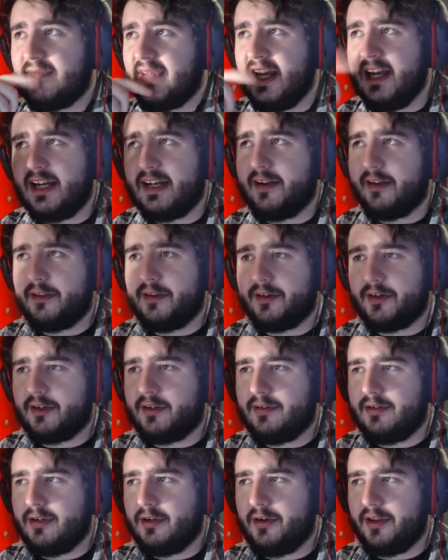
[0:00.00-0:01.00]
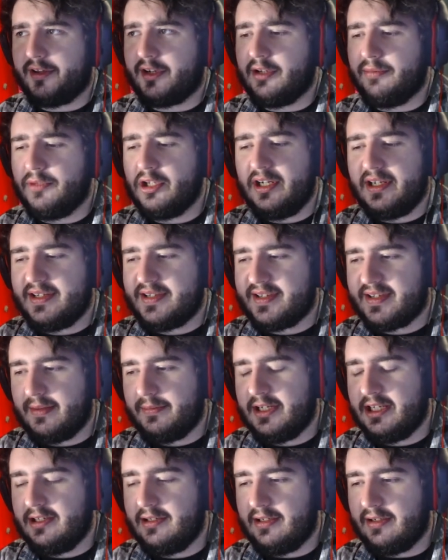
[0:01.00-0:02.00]
I got to go to the community
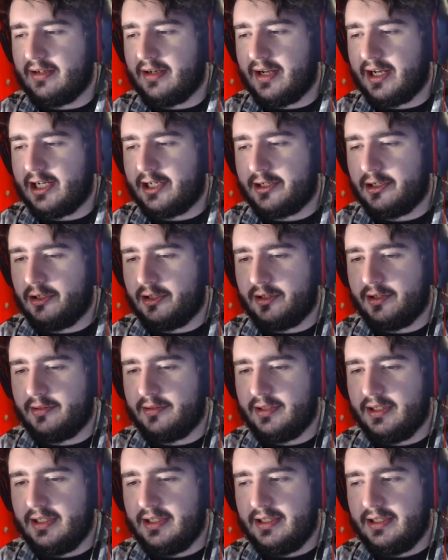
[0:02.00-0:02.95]
summit, and I got to go to